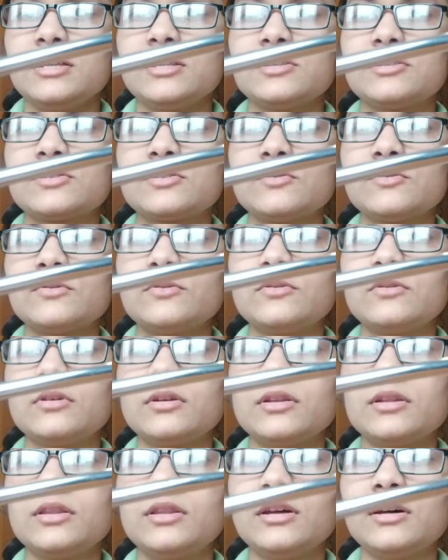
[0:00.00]
So
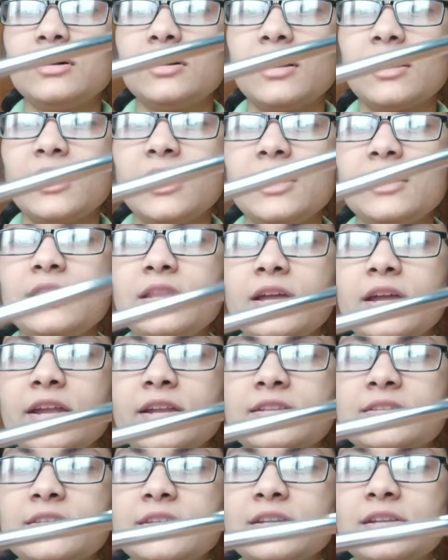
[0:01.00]
the again the
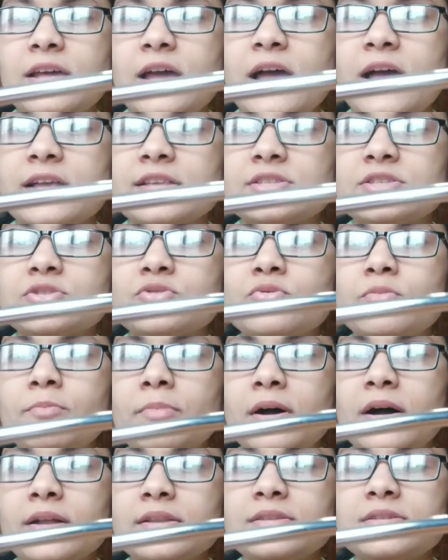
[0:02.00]
headset has two
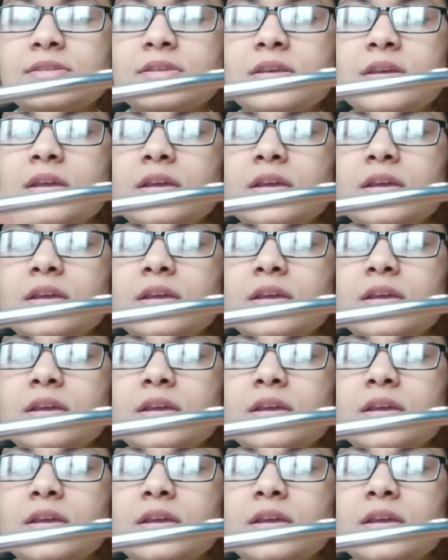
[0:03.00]
parts,